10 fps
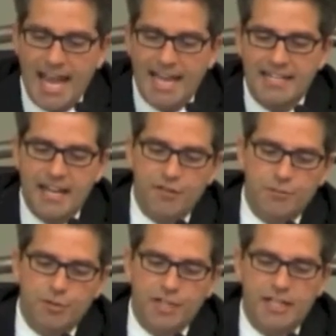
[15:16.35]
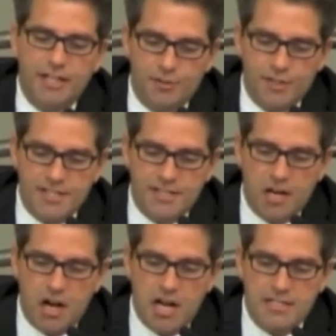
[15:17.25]
and inevitably increase the
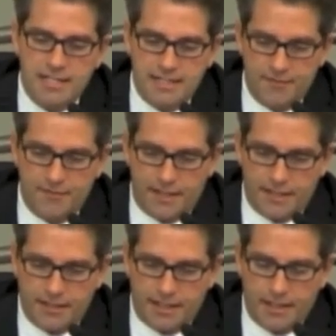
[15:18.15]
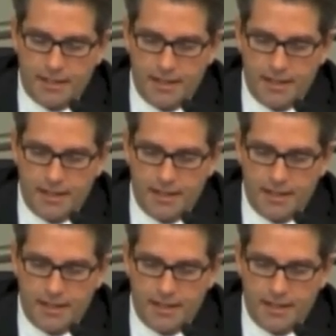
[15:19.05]
cost significantly.